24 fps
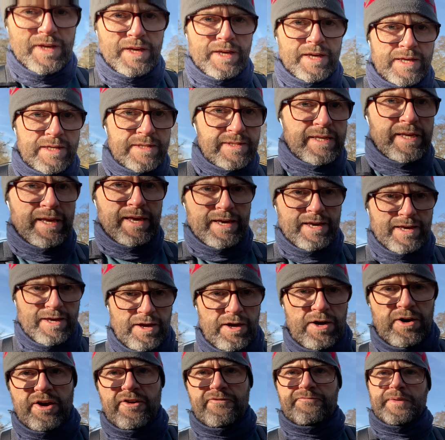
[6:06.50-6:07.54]
is
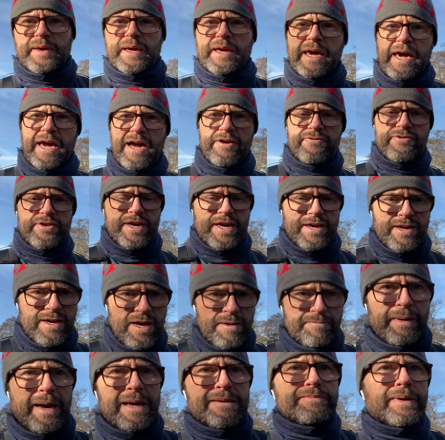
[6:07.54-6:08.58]
I've been carrying a
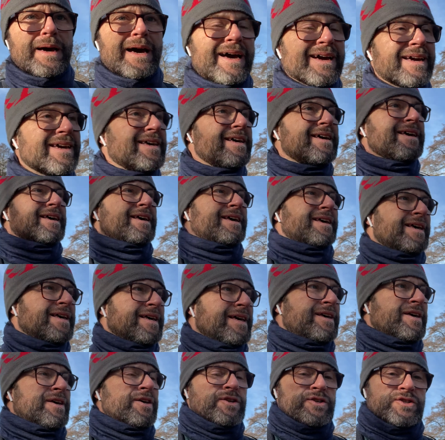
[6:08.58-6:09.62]
backpack.
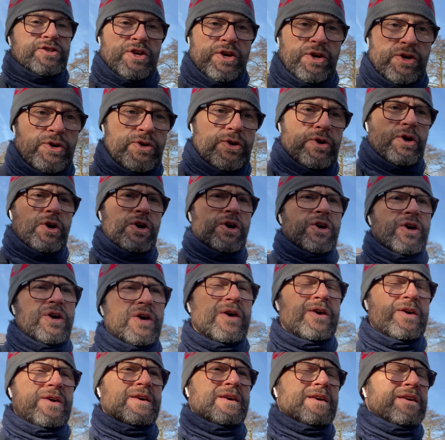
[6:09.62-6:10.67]
So
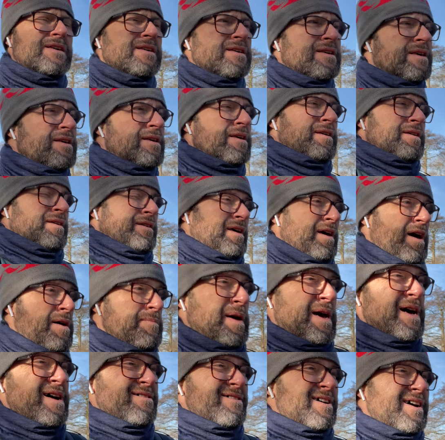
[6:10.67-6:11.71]

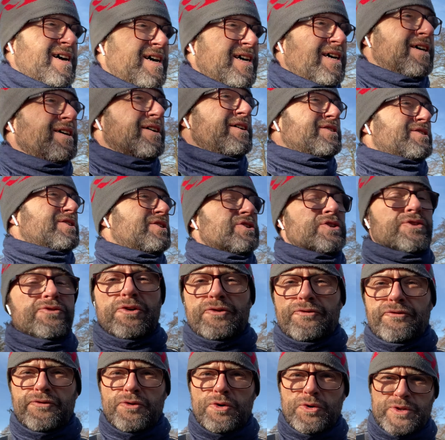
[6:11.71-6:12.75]
about sort
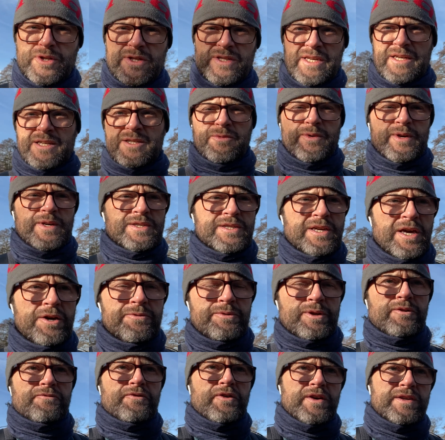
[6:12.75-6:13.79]
of 4 to 6 weeks ago, when
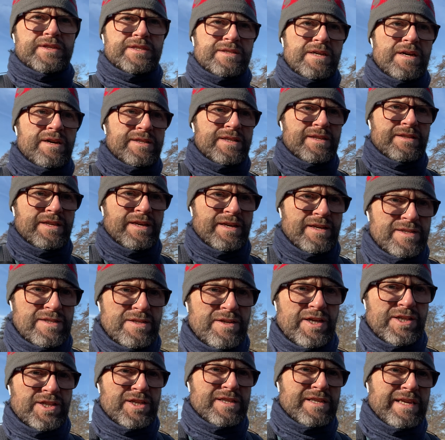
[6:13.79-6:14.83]
I first started this, I
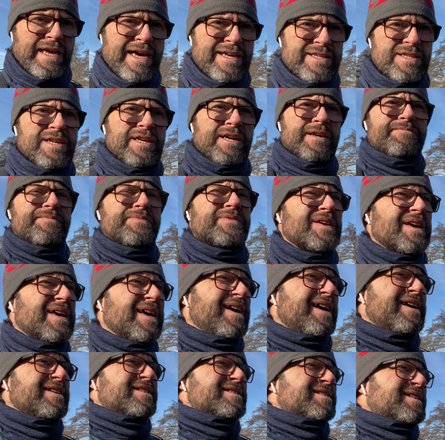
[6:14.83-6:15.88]
just had
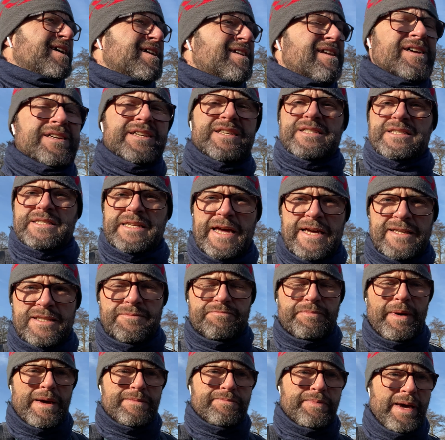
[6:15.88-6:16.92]
just kind of like a standard
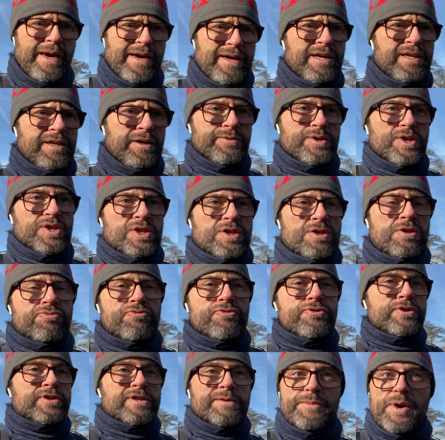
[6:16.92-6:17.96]
backpack, and I've just
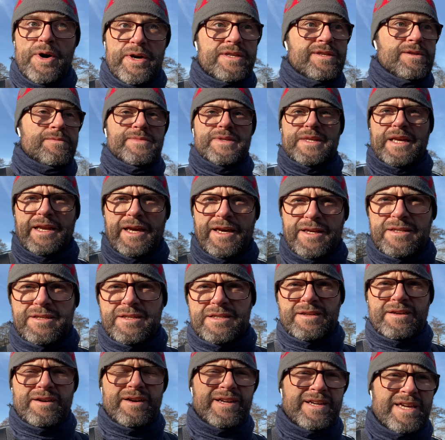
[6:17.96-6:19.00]
threw some items in it just
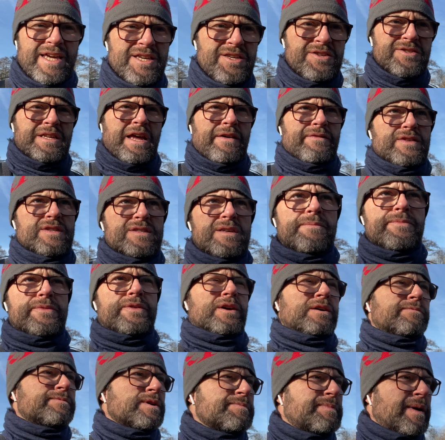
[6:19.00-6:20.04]
to kind of get used to having something
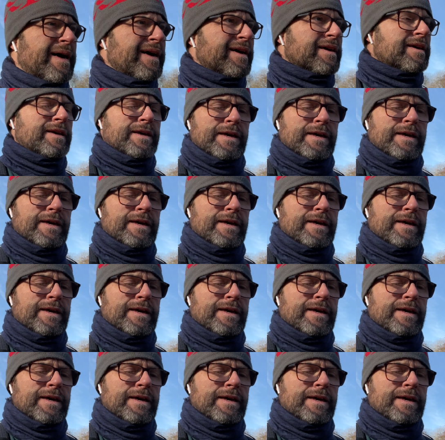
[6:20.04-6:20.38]
on my back.